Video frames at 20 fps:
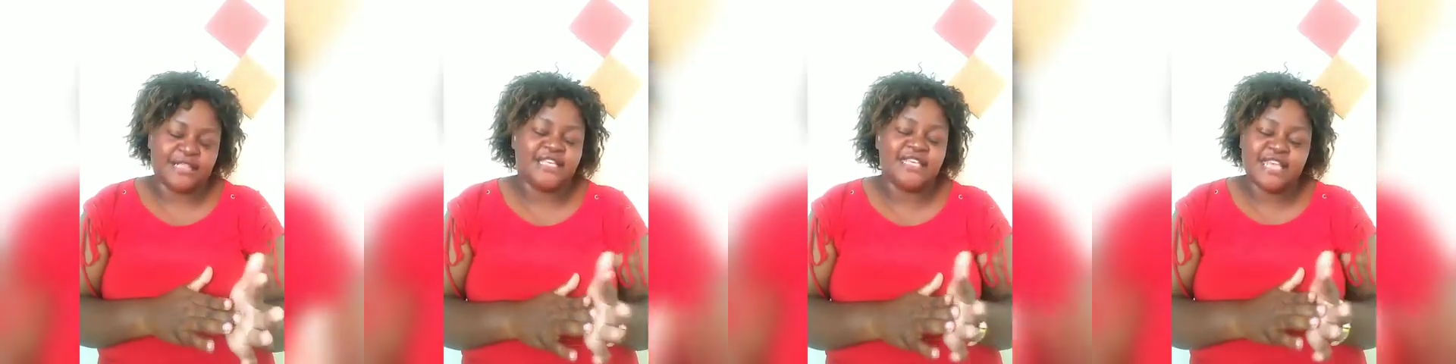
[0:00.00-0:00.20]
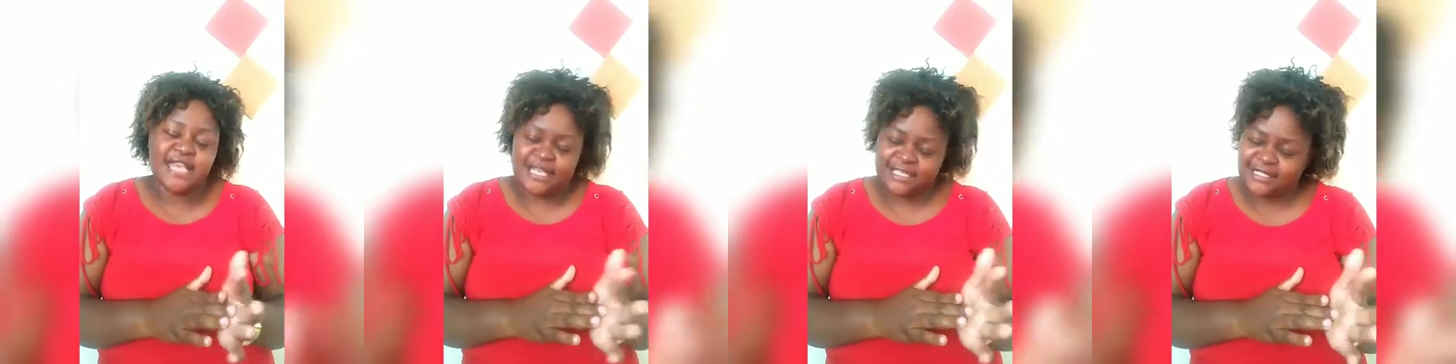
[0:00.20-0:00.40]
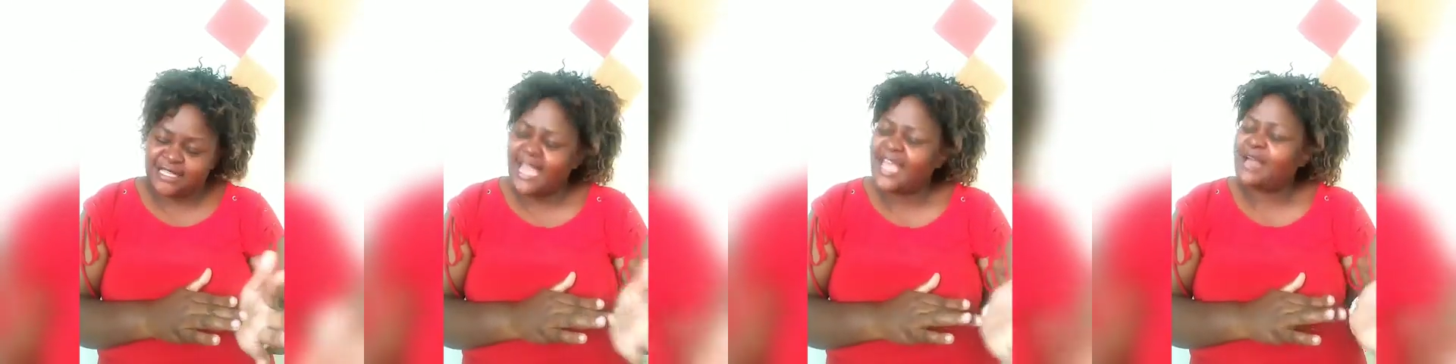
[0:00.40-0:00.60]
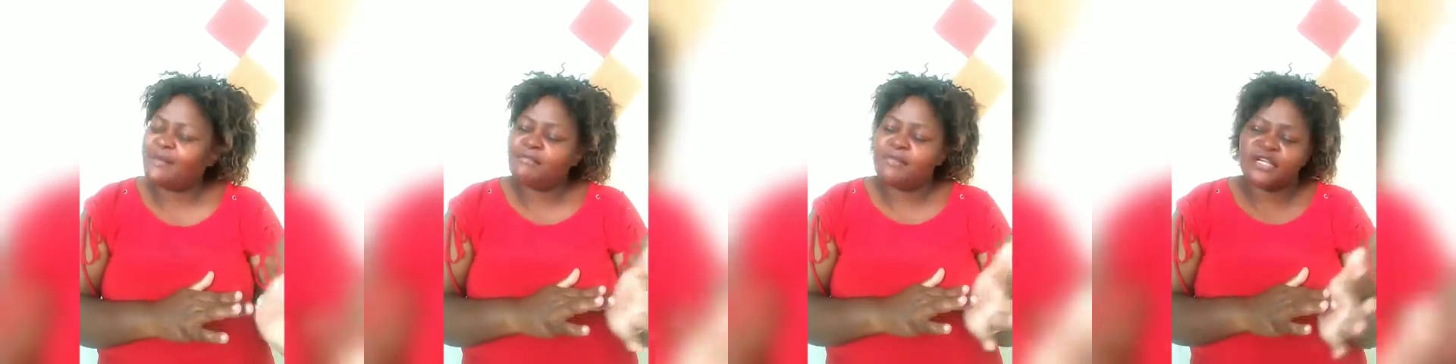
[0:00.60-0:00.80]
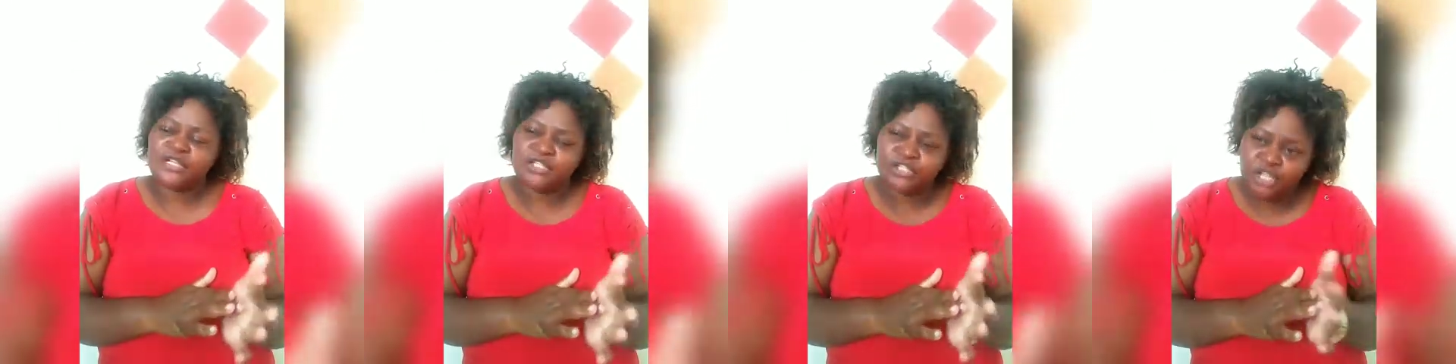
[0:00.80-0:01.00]
yes, I am
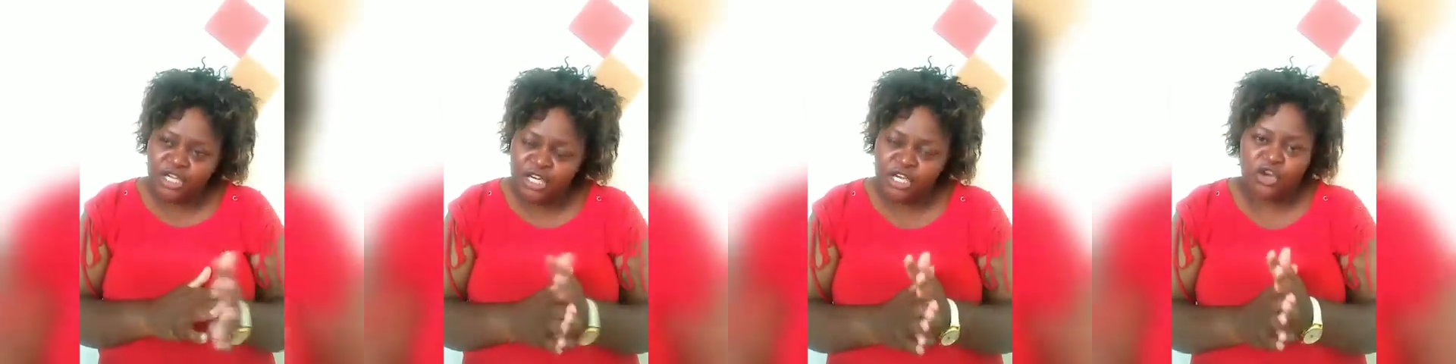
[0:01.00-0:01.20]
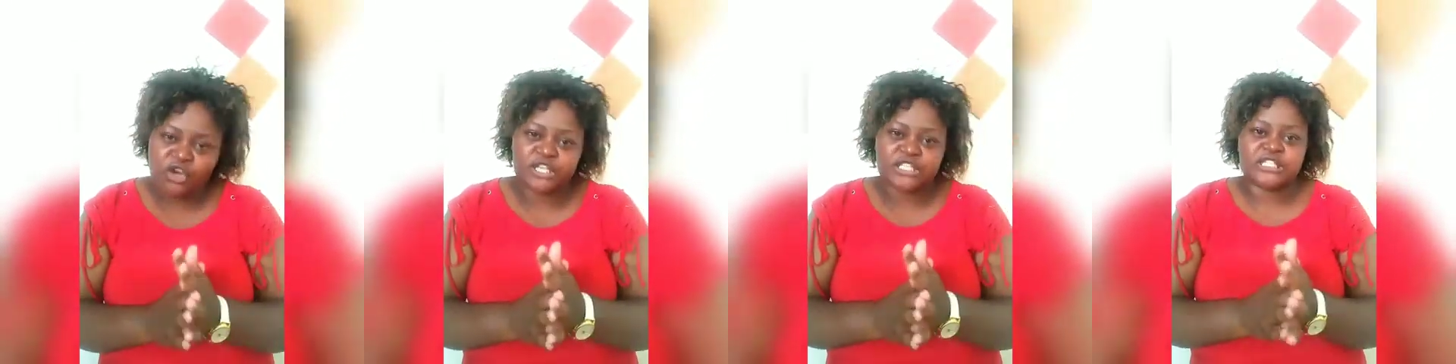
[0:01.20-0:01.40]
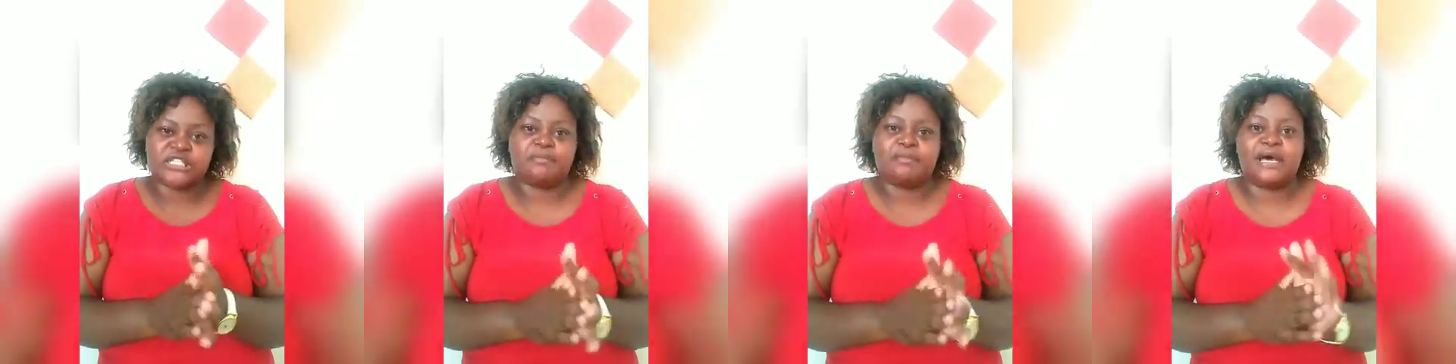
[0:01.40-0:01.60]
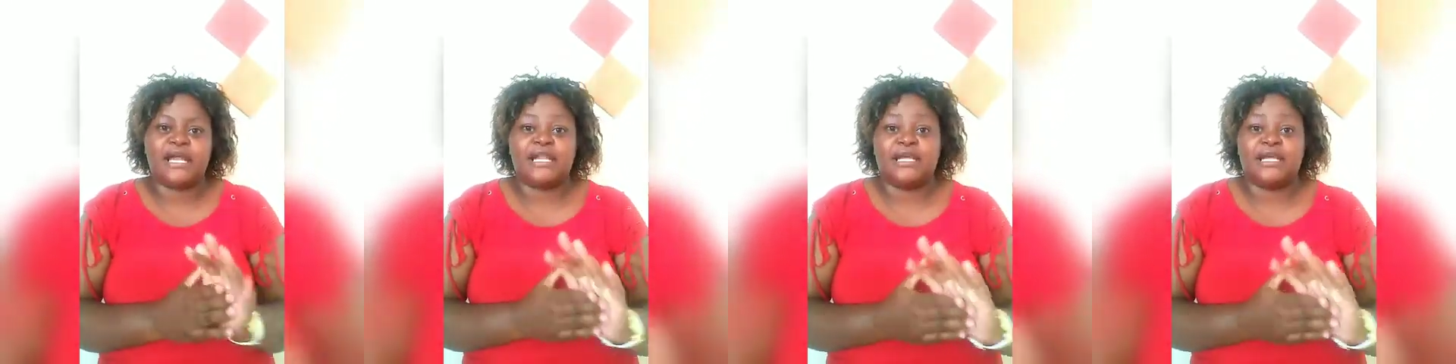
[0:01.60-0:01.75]
mentioning Oyster Pearl